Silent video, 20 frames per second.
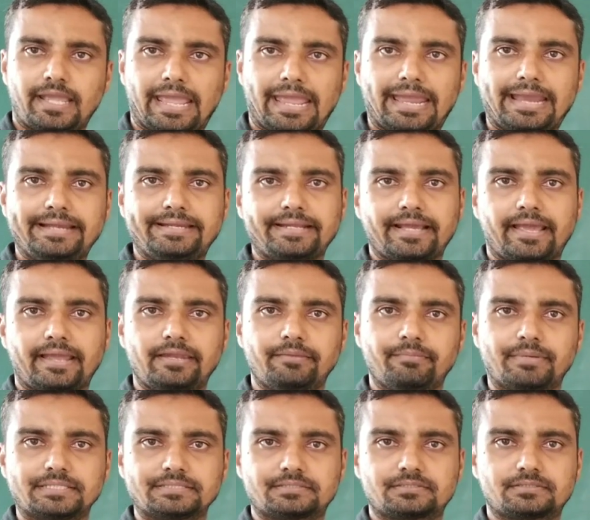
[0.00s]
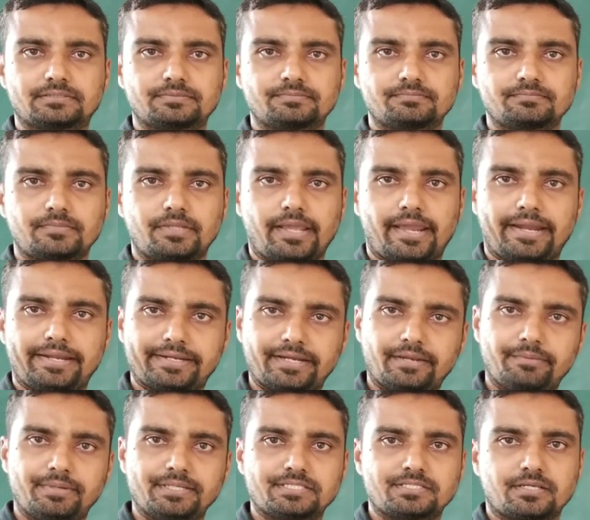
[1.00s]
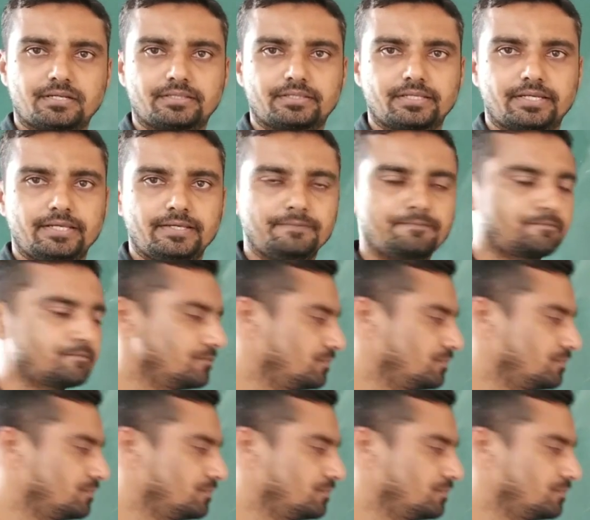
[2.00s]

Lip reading: 8 elements. 8 elements iruttile.